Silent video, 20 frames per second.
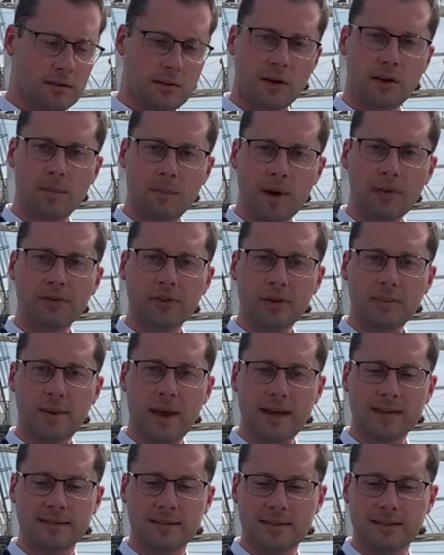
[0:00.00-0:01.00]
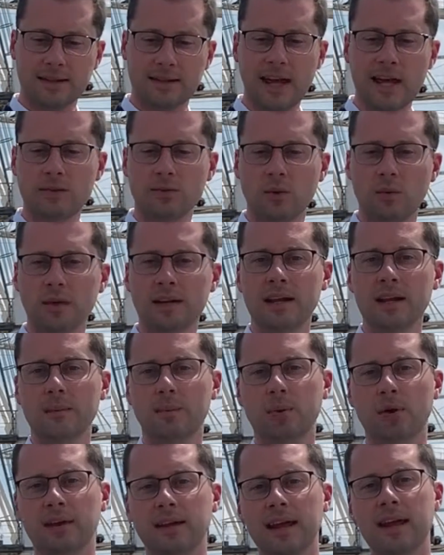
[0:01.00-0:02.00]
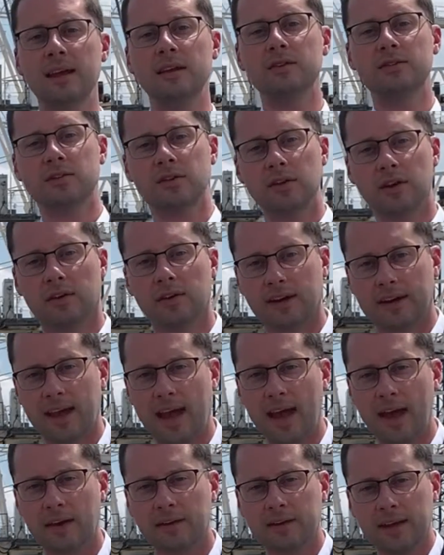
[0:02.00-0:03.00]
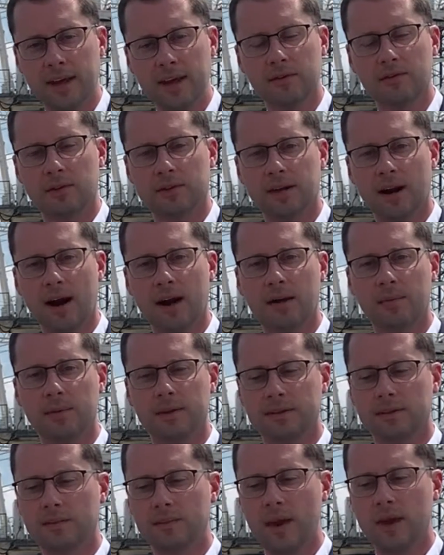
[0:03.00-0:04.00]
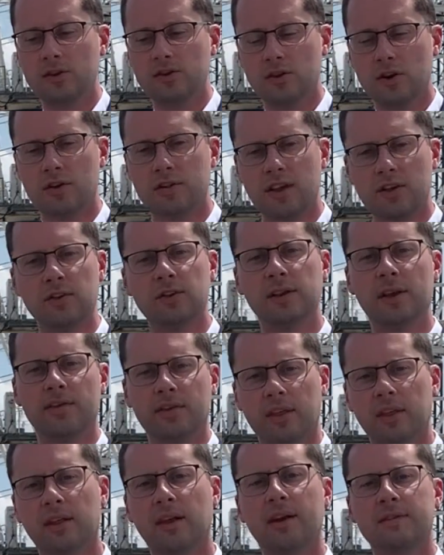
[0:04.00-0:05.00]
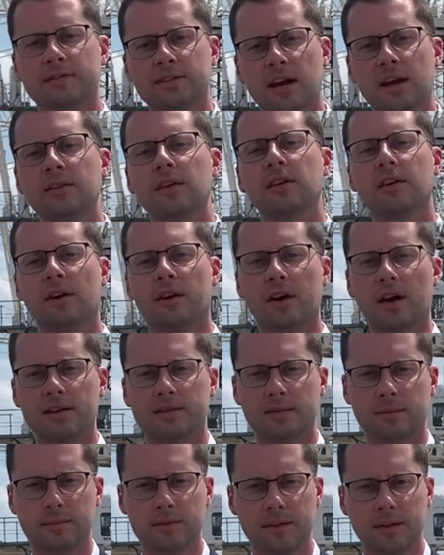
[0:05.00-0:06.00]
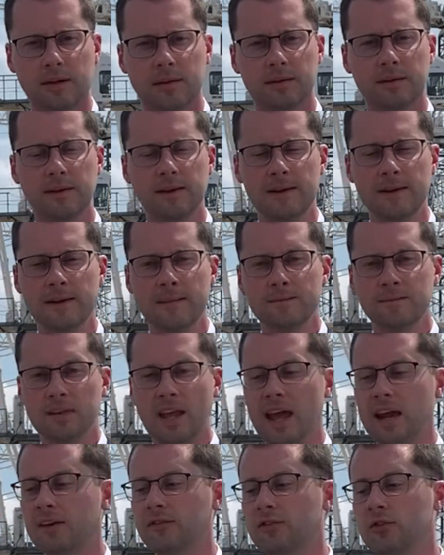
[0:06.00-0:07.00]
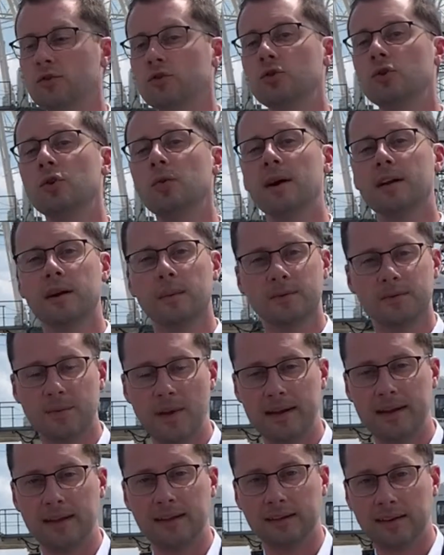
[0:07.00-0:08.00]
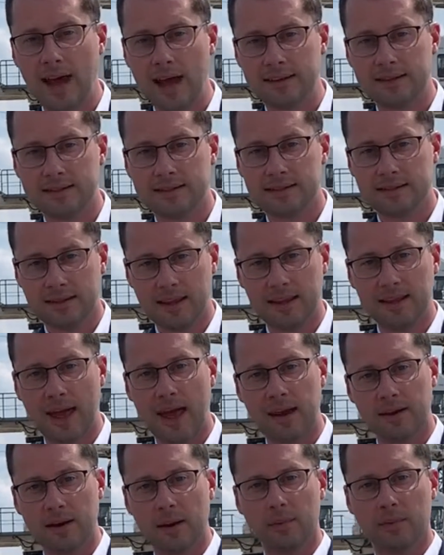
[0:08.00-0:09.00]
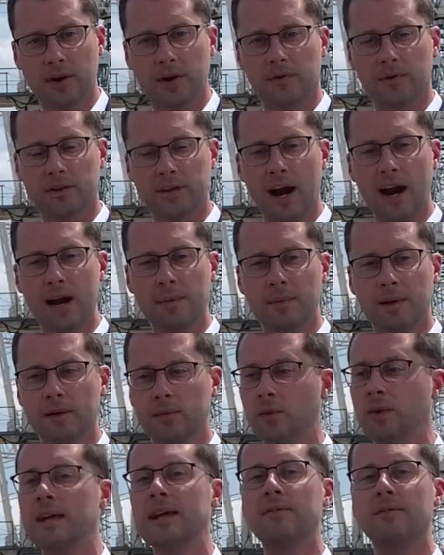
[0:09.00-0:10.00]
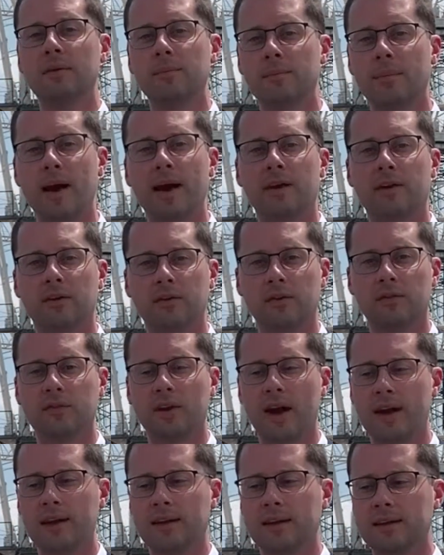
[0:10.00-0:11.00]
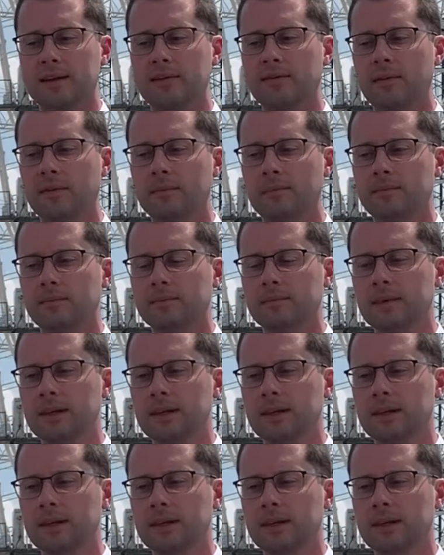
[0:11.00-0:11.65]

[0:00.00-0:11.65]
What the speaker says: on a monthly basis, and that's what we need to put into your account in retirement to make sure that you're living the lifestyle that you're accustomed to. And if you do end up spending less than that number in retirement, well, even better. You've got to even,